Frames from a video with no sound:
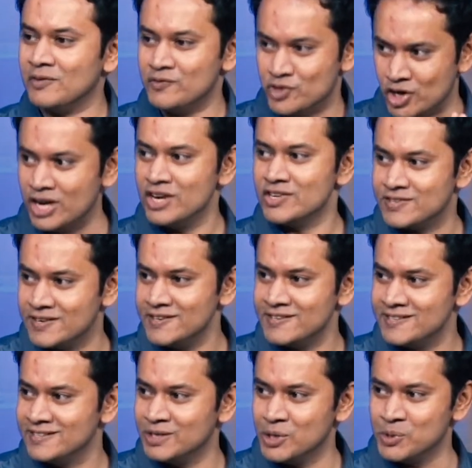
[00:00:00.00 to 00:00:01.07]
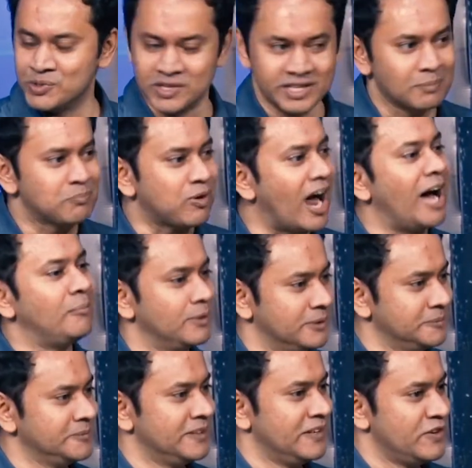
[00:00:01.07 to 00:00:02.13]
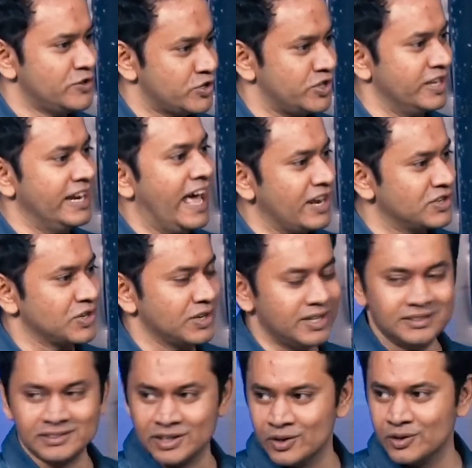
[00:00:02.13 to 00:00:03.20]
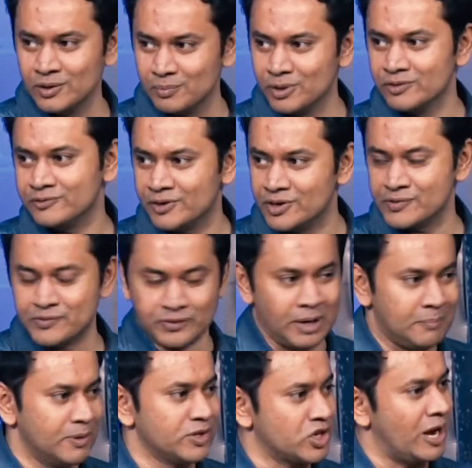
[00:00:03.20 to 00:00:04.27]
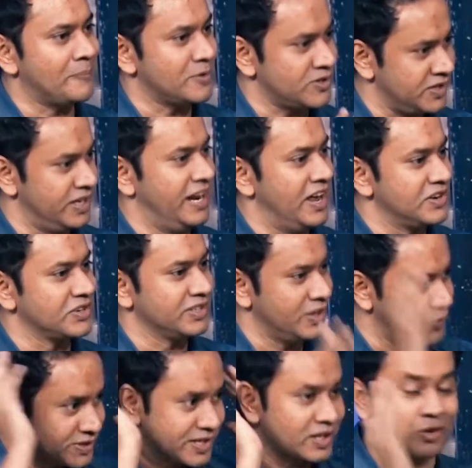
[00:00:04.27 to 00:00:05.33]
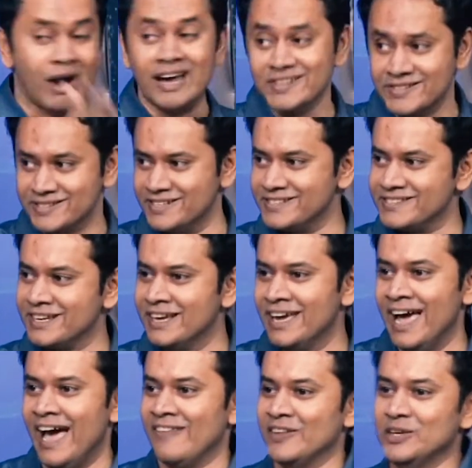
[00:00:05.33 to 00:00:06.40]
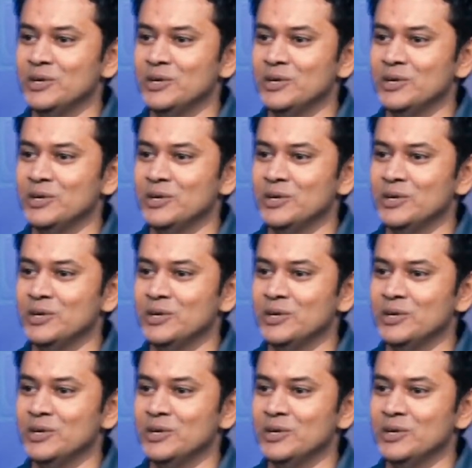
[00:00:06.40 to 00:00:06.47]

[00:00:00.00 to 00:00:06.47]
Genesis, you see the problem, sin entered, you know, the book, first couple of chapters, sin entered, there was a crisis, and then